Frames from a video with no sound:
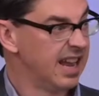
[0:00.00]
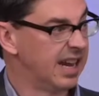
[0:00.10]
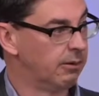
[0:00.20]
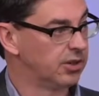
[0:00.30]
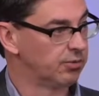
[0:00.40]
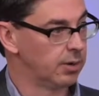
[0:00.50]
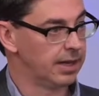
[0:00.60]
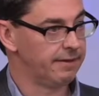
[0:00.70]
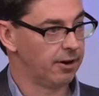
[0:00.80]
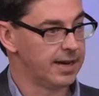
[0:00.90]
and it was
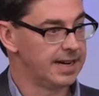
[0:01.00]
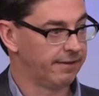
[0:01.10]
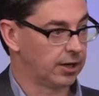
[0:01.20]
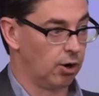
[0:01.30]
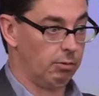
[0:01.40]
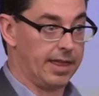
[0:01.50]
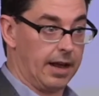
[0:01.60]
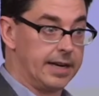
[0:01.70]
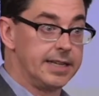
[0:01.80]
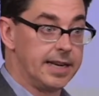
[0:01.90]
really very difficult
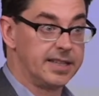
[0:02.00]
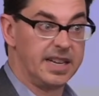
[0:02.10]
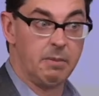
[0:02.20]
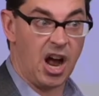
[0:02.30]
without intensity